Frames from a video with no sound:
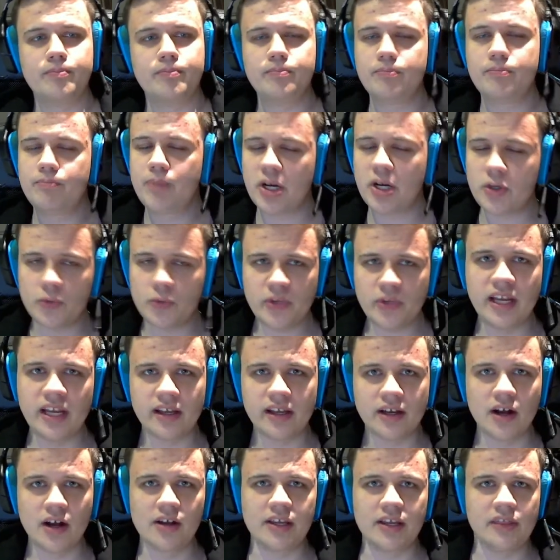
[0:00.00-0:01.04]
But really
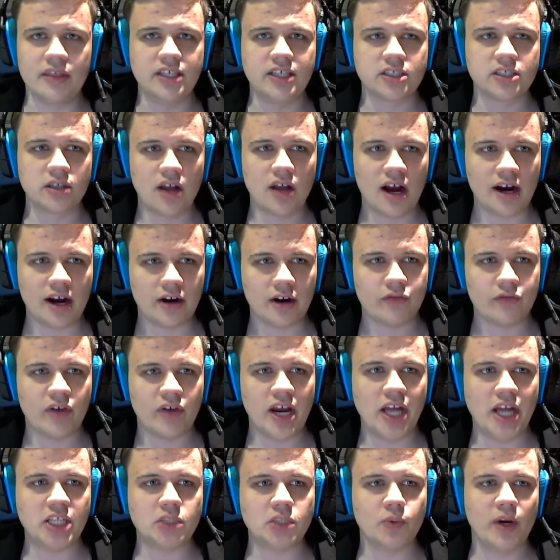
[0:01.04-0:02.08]
good in these longer
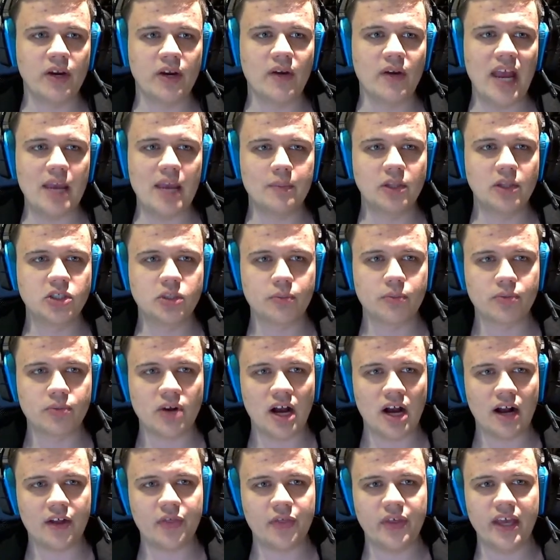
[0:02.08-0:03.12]
fights where you're able to
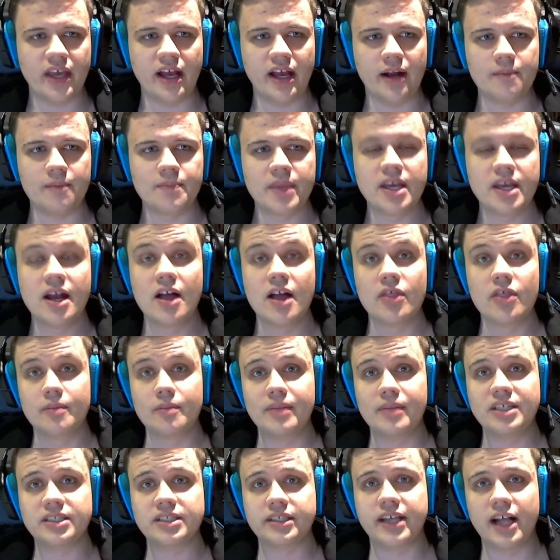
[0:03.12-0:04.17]
proc the
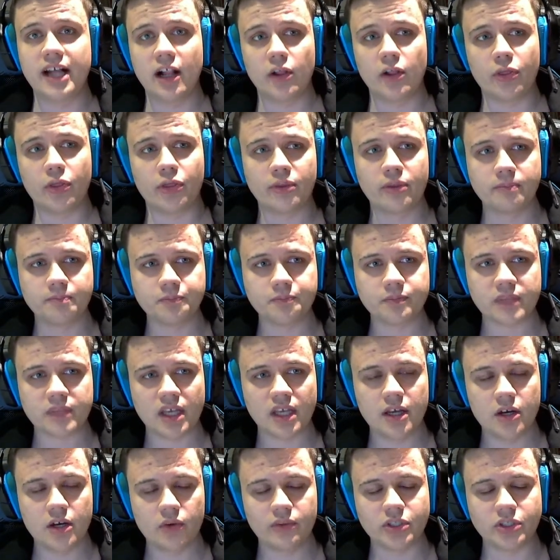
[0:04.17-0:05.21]
missing health
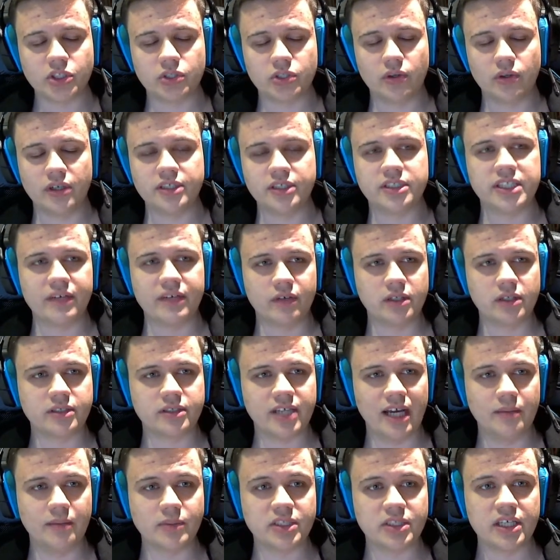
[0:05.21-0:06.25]
restored several
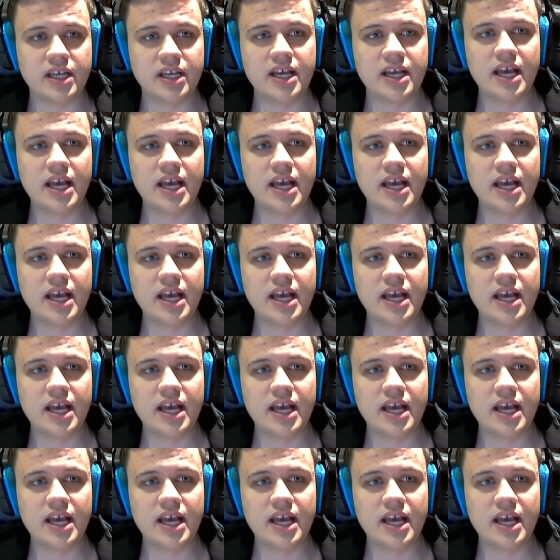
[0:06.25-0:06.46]
times.